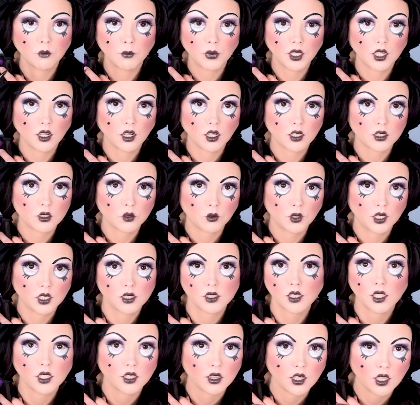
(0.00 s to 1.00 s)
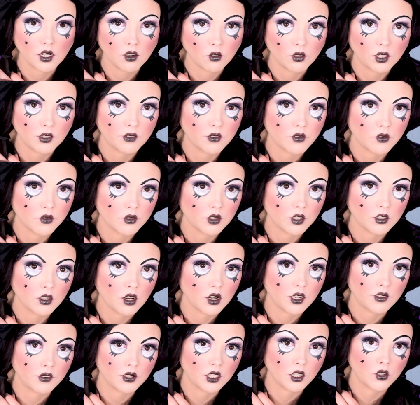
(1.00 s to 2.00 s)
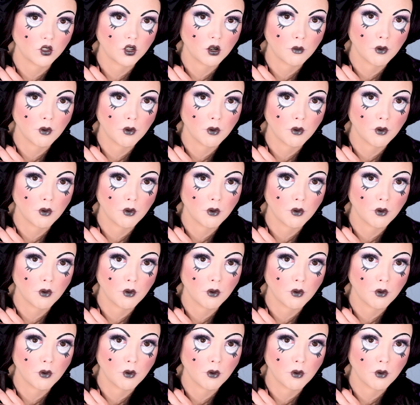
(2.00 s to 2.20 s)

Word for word: big hot toys, like they don't even, they're not even gonna